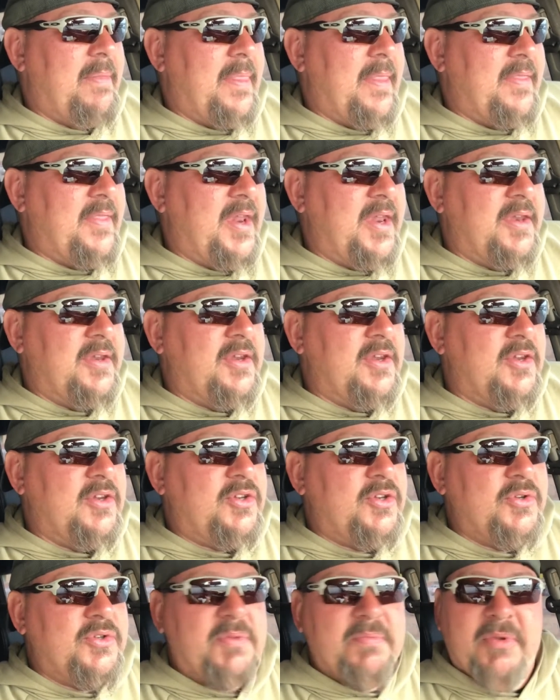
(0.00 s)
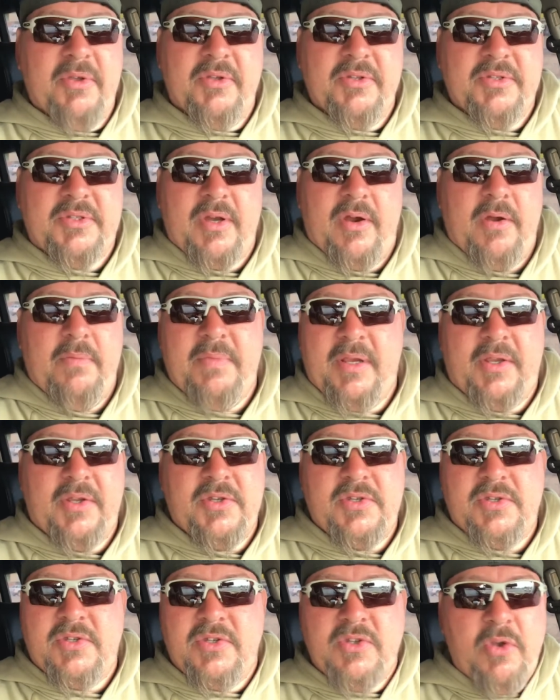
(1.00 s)
They didn't need to use the military
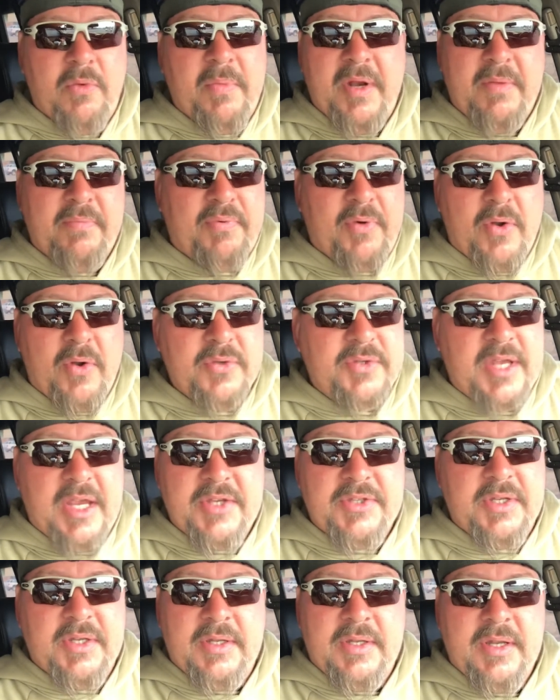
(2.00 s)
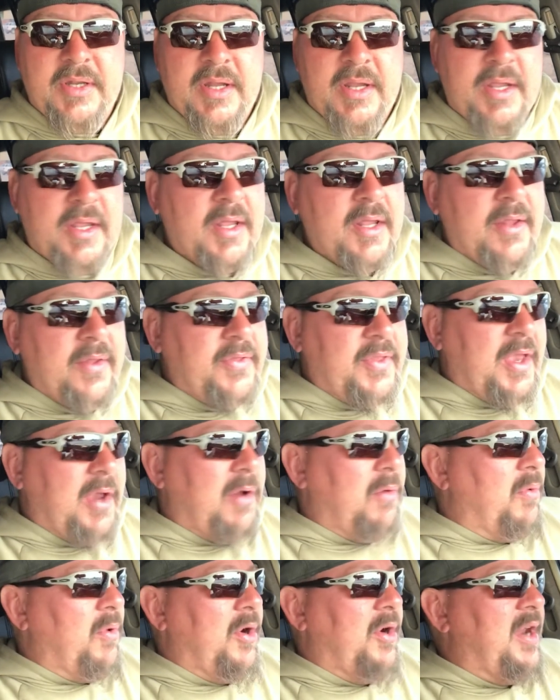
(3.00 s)
because nobody protested. There
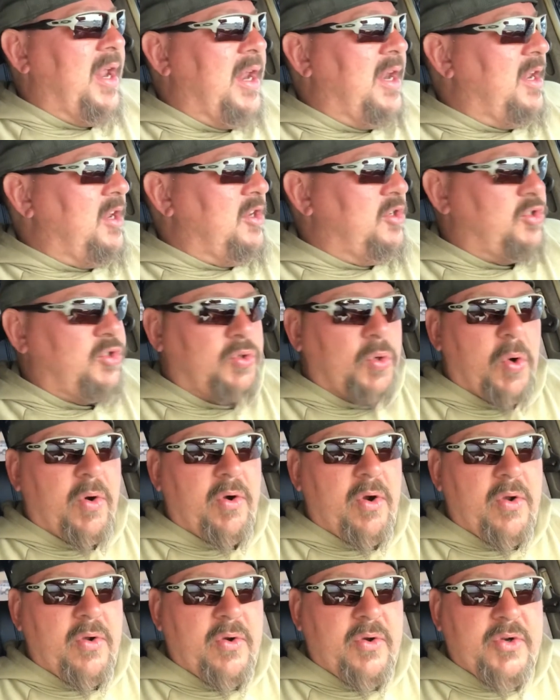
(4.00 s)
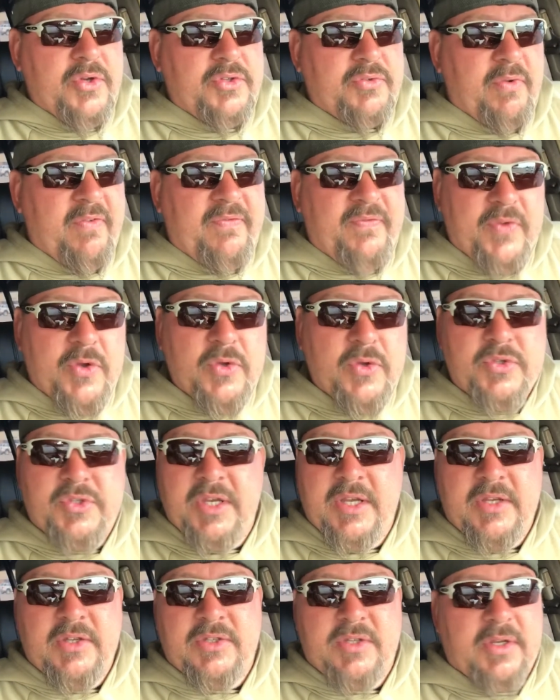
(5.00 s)
weren't any store owners
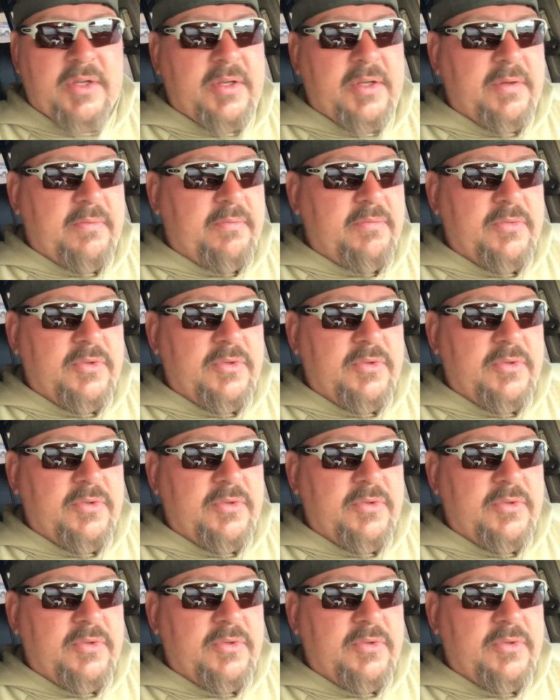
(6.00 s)
refusing to